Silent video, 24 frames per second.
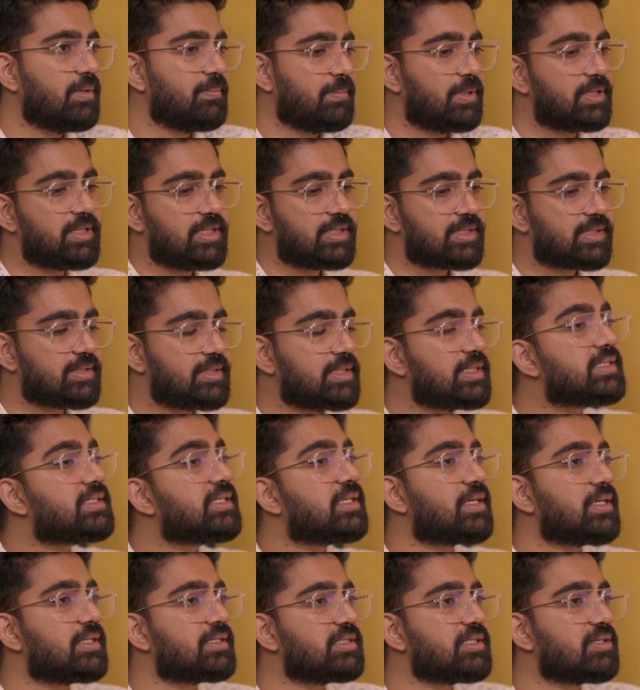But this
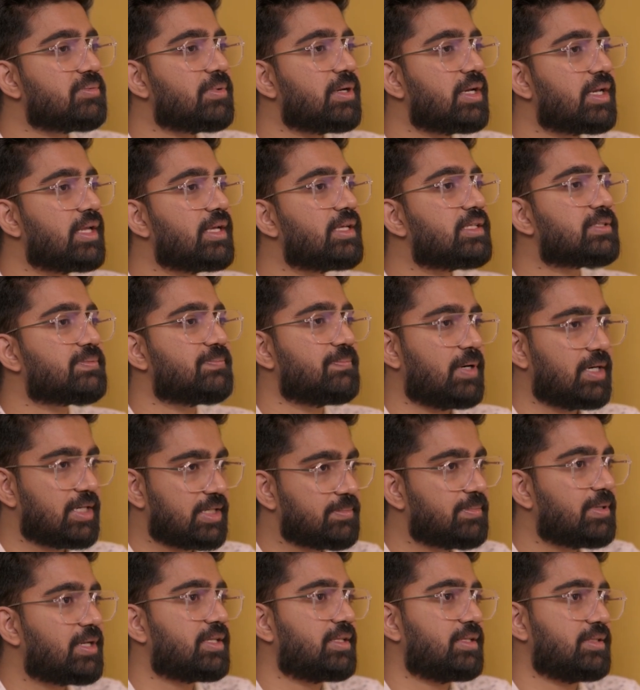diesel consumer needs
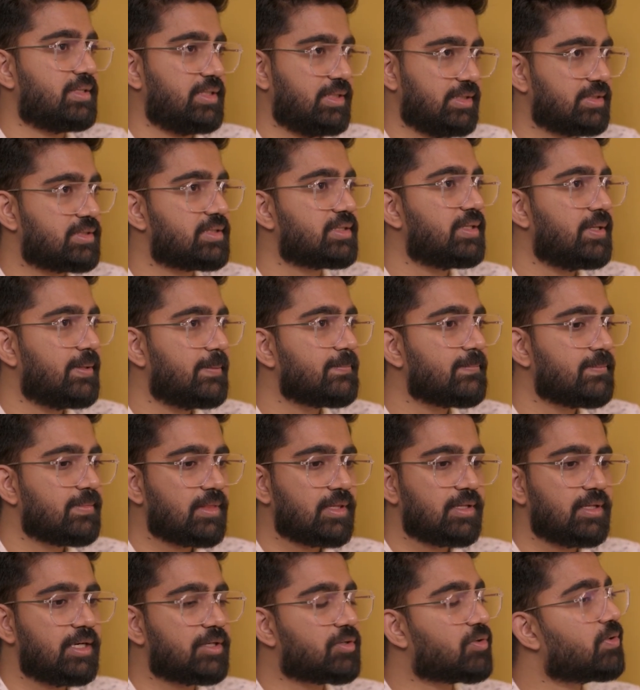multiple other things.
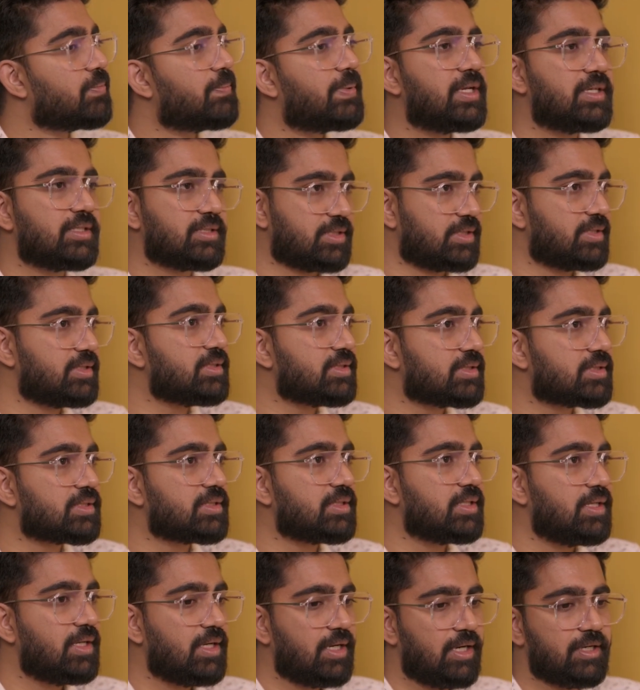It could be insurance,
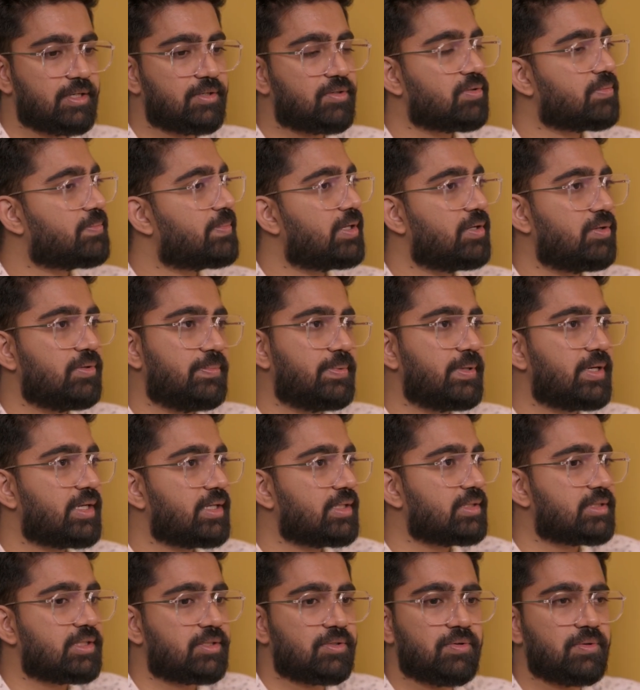it could be
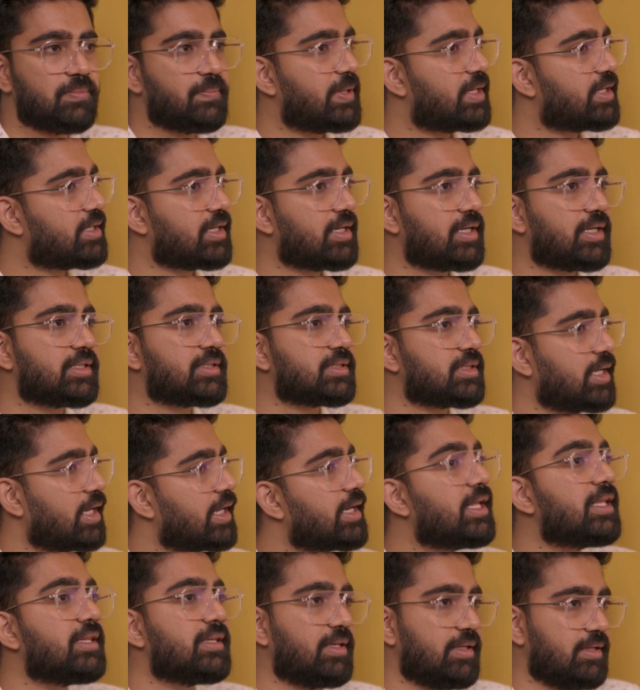lubricants, it could be tires,
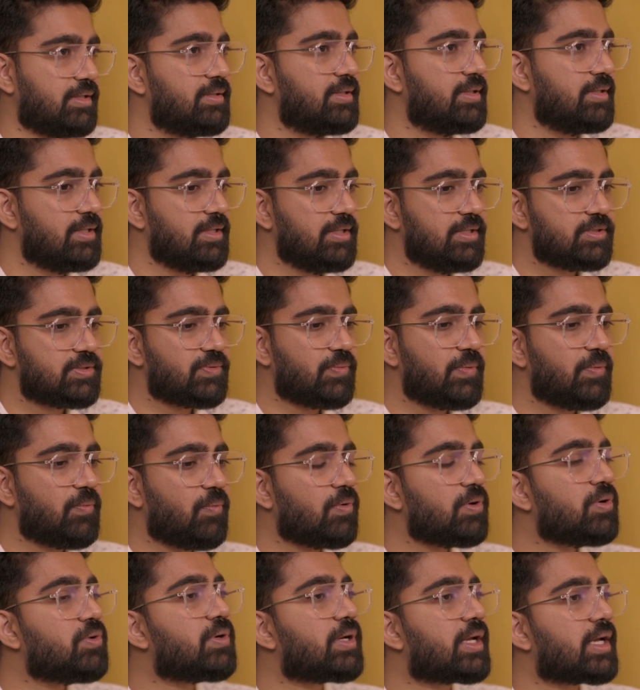anything. So we
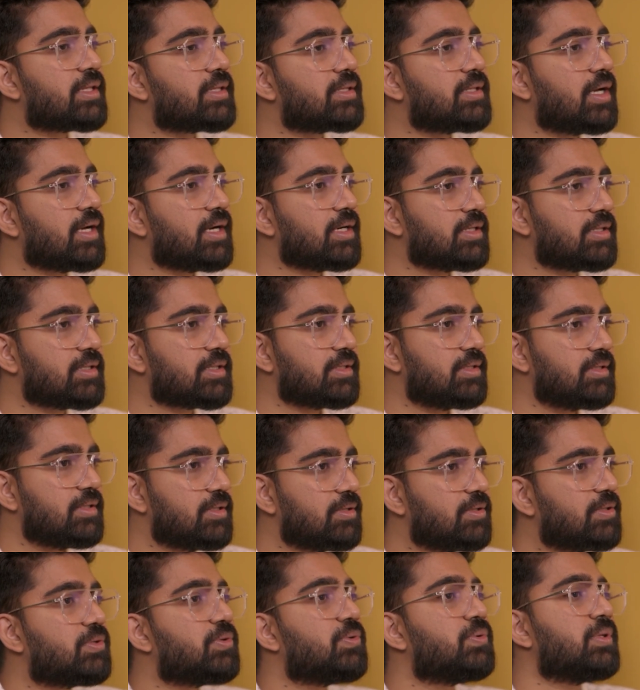want to get that
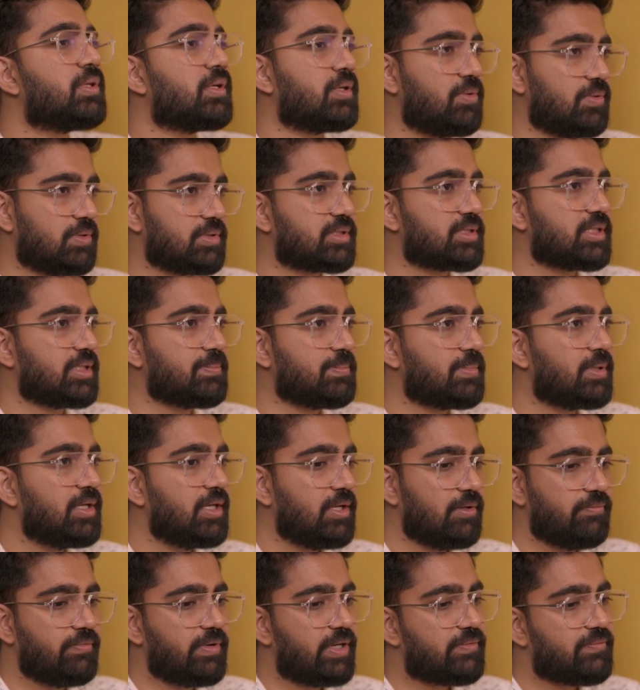to the doorstep
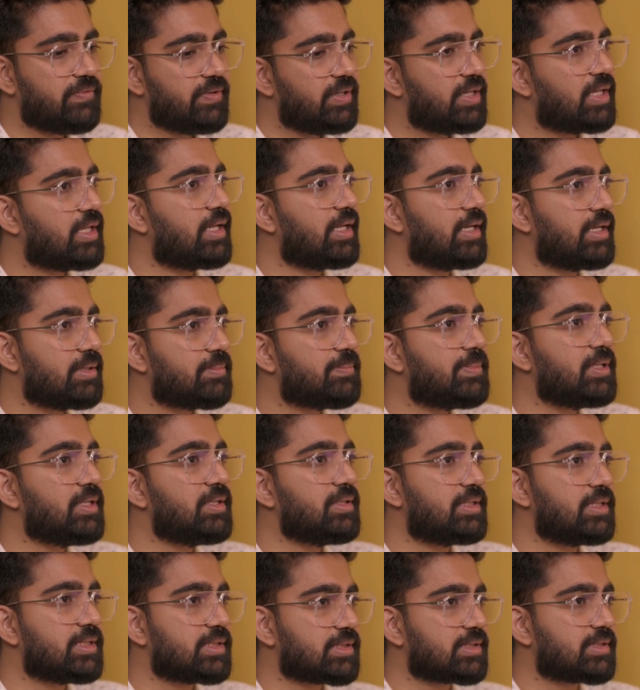where we'll enable
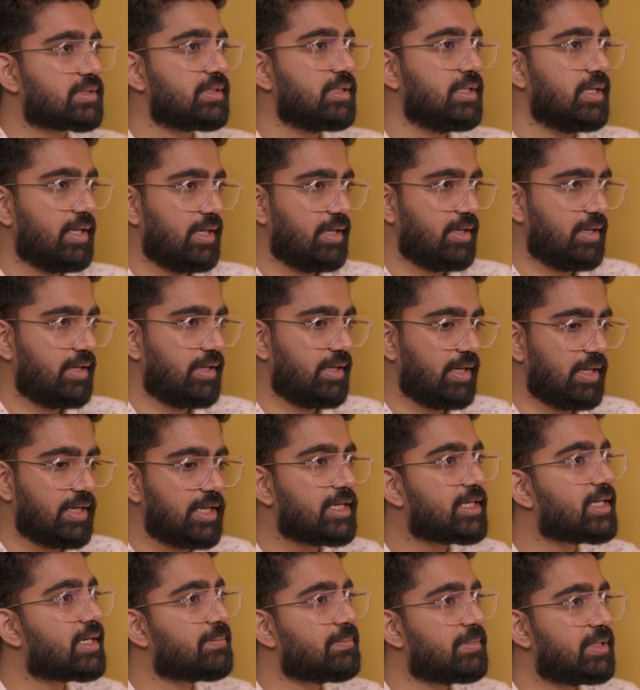this
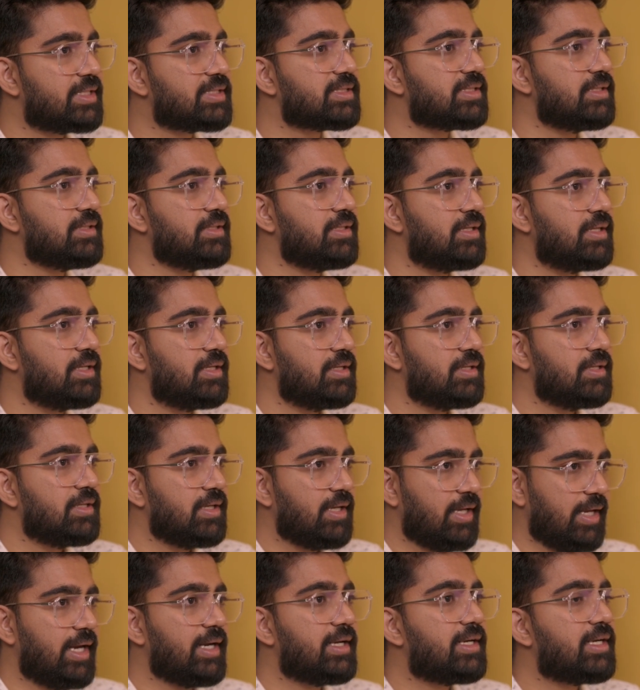anytime diesel
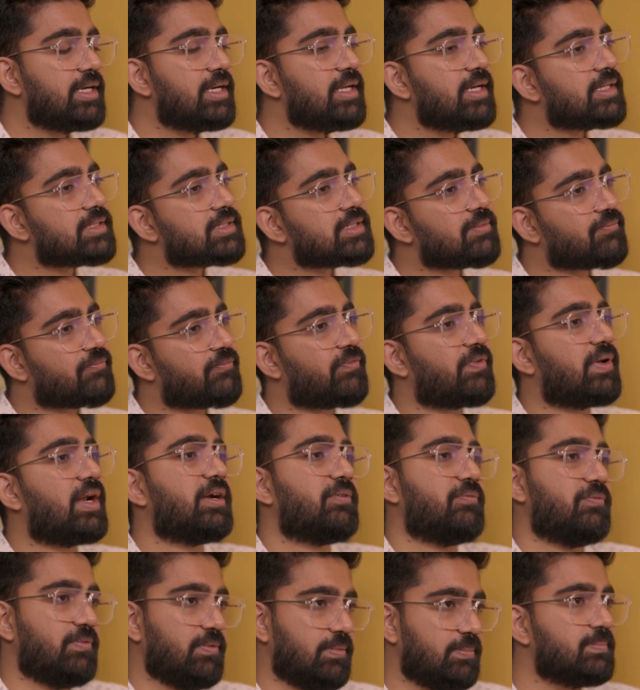ATD as a
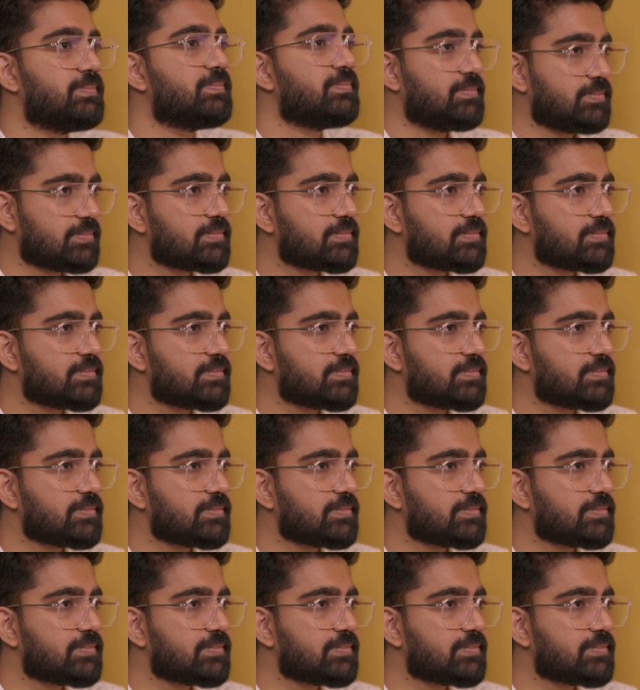platform